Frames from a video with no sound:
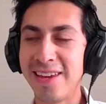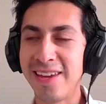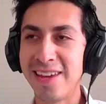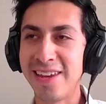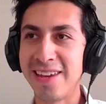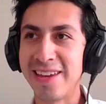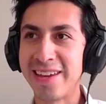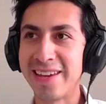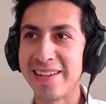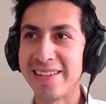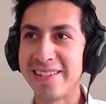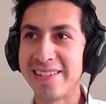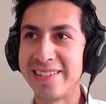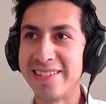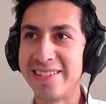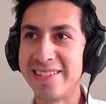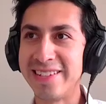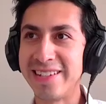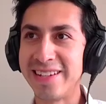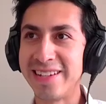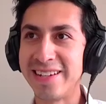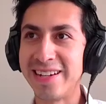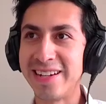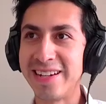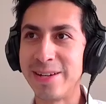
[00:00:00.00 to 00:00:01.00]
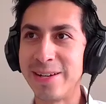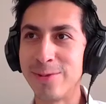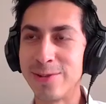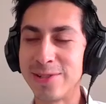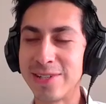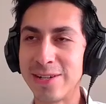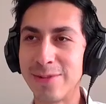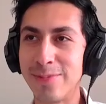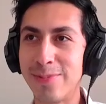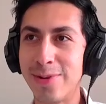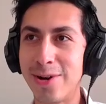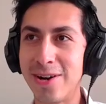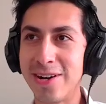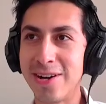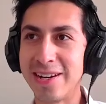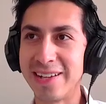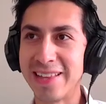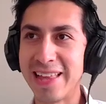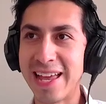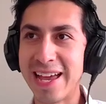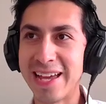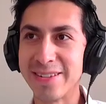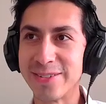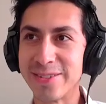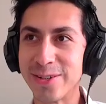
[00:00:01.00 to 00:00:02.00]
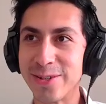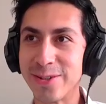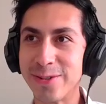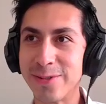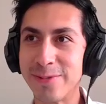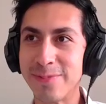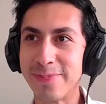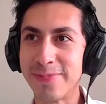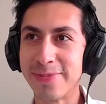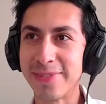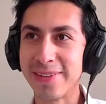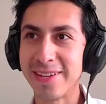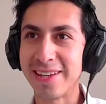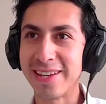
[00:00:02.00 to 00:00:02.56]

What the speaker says: and it was at a bar in Glasgow.